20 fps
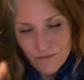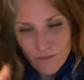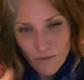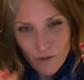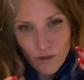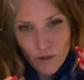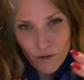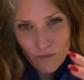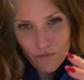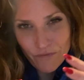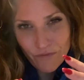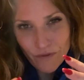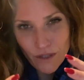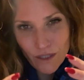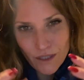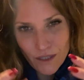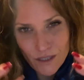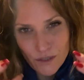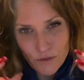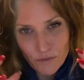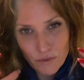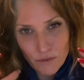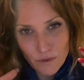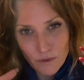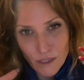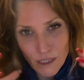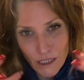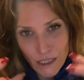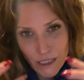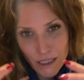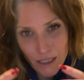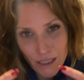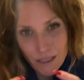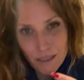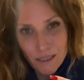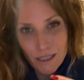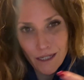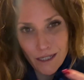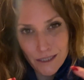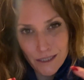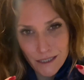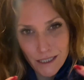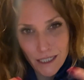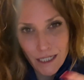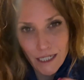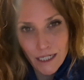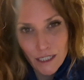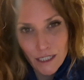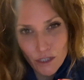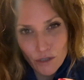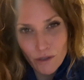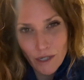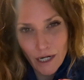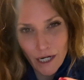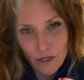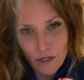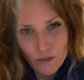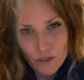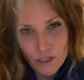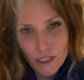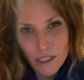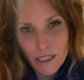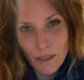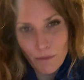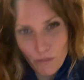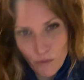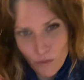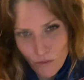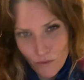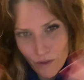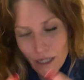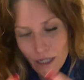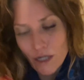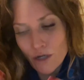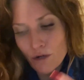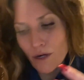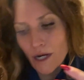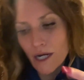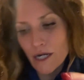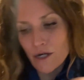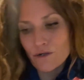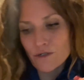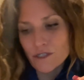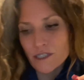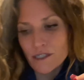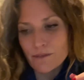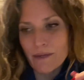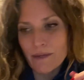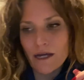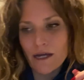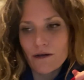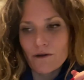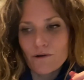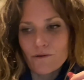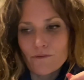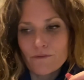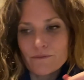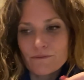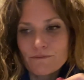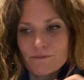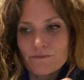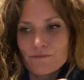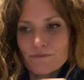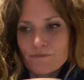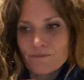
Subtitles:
you're feeling this real need to contain your energy, to bring your energy back home.